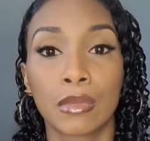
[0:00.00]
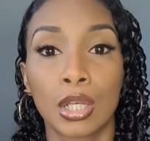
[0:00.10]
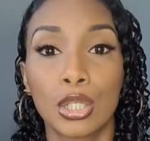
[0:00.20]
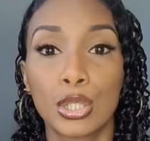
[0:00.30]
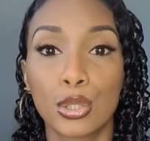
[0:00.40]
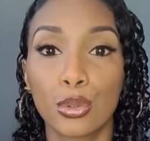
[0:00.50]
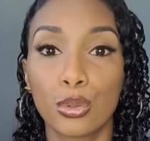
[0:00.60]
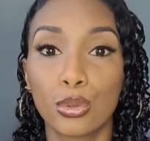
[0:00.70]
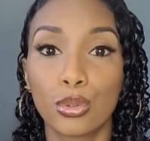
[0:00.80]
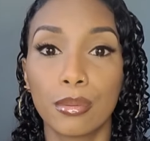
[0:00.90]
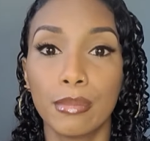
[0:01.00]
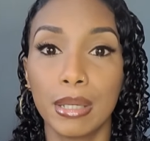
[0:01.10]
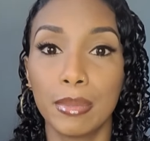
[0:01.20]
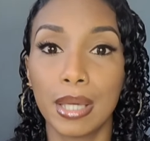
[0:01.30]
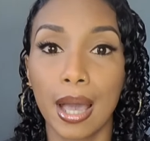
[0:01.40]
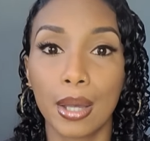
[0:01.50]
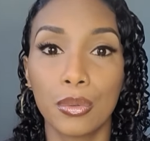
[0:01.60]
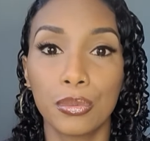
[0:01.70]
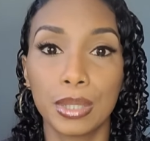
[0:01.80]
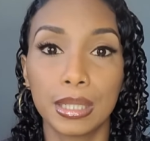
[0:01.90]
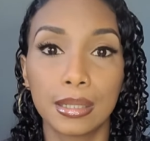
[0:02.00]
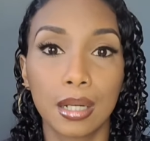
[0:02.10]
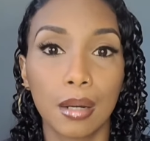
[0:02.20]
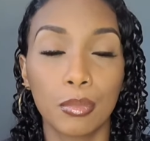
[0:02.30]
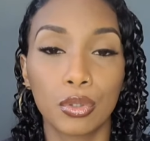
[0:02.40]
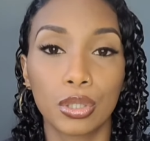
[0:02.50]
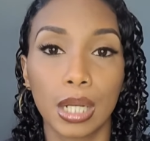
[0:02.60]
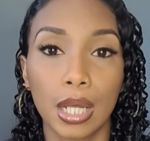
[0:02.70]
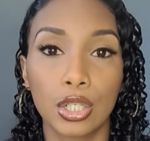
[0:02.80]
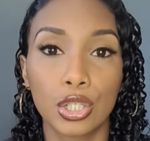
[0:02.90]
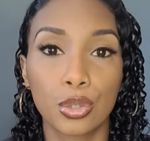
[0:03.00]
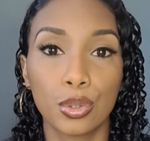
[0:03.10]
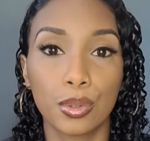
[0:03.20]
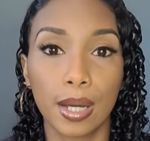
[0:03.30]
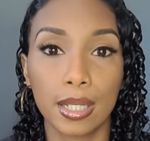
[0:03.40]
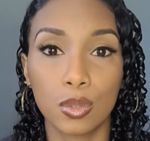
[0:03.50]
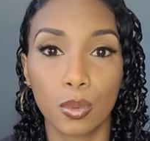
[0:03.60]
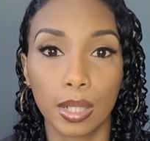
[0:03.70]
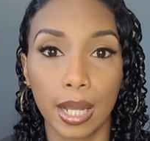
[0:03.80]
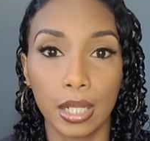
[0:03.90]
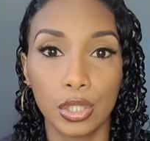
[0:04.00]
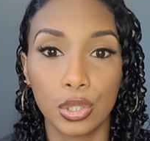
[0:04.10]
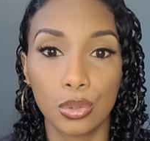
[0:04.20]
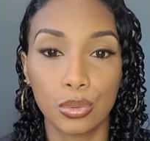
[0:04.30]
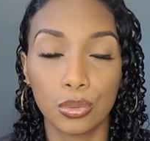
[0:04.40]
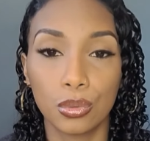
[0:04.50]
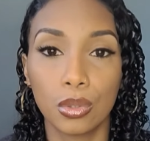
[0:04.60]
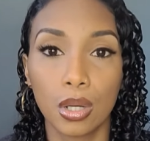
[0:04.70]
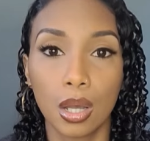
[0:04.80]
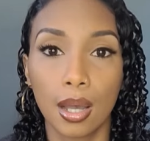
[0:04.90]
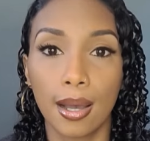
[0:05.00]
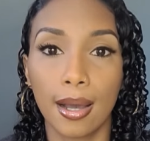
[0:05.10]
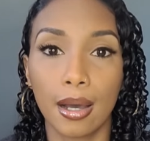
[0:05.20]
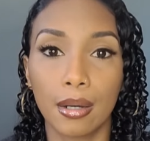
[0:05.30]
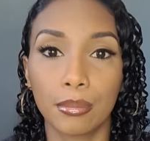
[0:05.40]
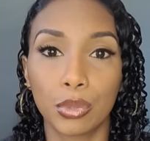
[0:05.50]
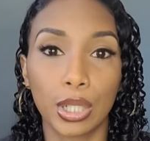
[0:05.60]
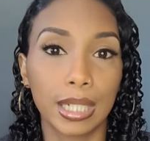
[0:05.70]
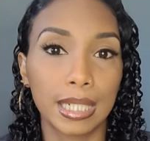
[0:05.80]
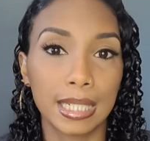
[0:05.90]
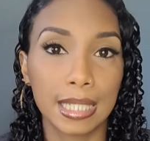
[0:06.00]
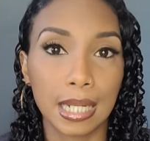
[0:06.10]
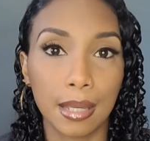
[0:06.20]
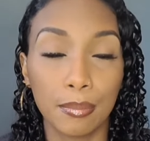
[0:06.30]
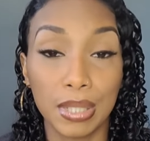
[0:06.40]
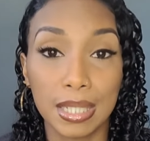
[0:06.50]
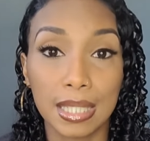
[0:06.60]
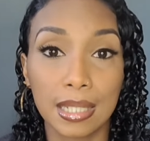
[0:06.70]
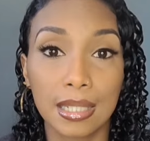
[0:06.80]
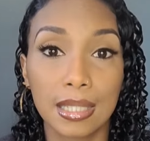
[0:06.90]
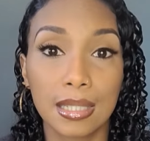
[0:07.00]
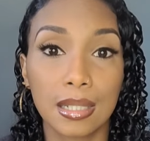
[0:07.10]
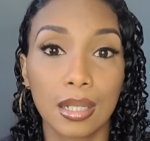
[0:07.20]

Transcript: So maybe I will come on and show you guys what I do on a day-to-day basis.